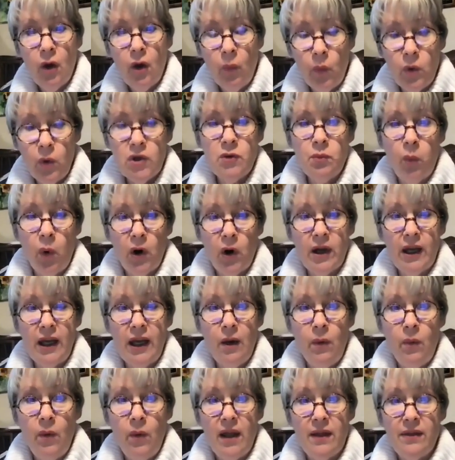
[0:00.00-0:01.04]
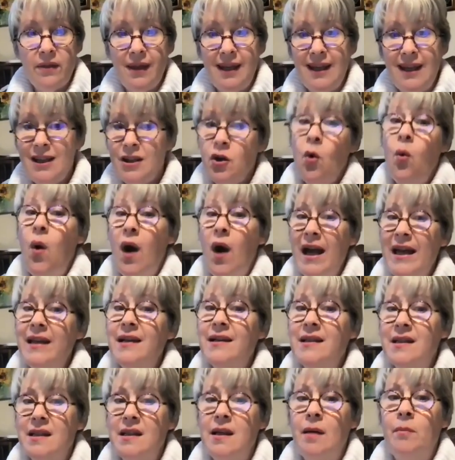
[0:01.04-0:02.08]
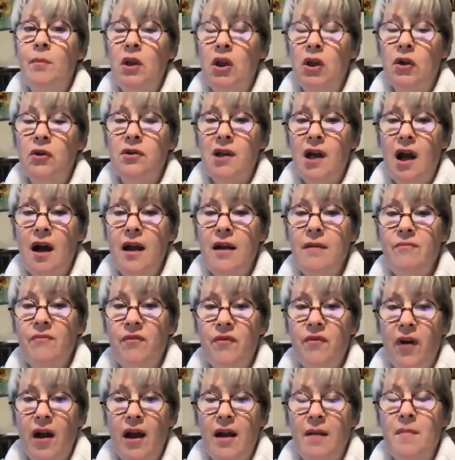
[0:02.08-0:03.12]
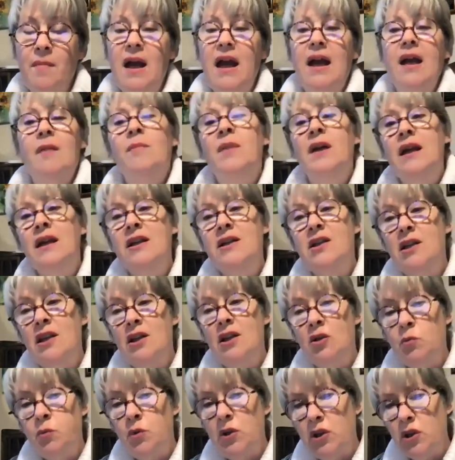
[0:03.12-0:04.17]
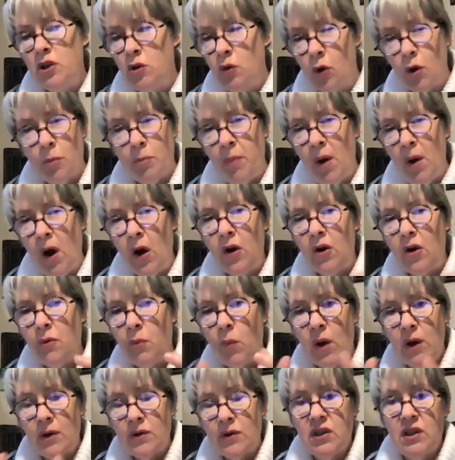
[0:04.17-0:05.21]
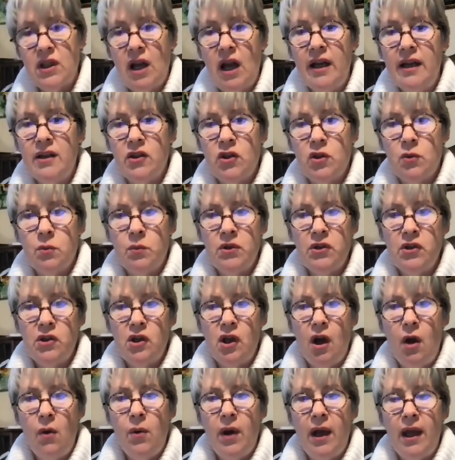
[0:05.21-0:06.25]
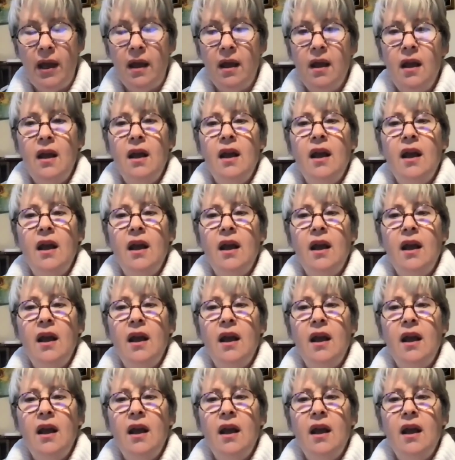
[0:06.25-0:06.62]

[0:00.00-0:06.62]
was working with in quite a similar time frame, because this was sort of part of where science was going,